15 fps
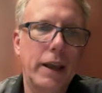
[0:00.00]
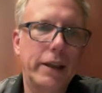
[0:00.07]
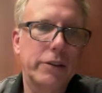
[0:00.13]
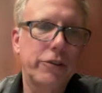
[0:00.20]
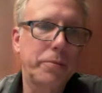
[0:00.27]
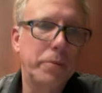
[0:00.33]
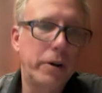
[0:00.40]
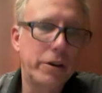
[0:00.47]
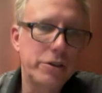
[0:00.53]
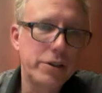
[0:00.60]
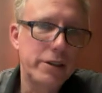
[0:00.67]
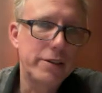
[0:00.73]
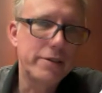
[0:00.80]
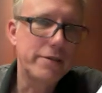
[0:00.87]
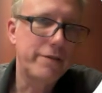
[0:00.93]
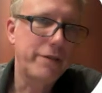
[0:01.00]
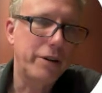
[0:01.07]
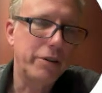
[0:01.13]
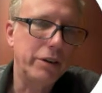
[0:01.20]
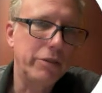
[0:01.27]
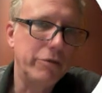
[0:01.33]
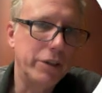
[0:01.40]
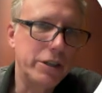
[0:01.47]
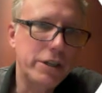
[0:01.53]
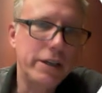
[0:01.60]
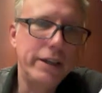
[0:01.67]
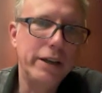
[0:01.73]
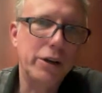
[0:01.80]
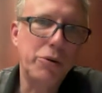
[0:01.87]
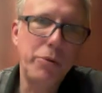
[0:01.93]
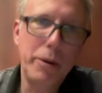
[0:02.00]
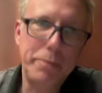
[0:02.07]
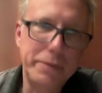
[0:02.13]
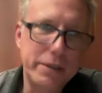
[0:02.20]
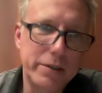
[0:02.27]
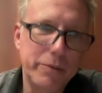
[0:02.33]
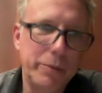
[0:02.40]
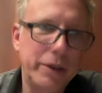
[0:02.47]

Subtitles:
cosmology is very richly equipped